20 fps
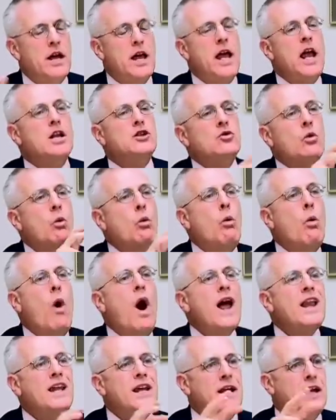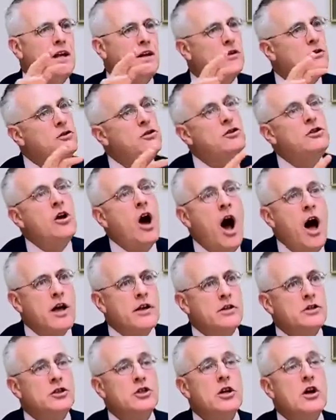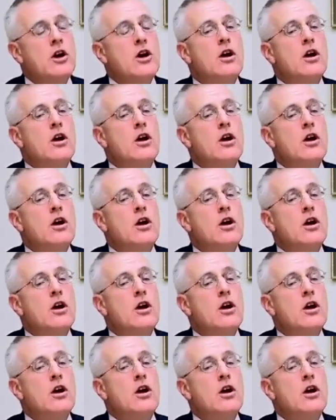It's what it does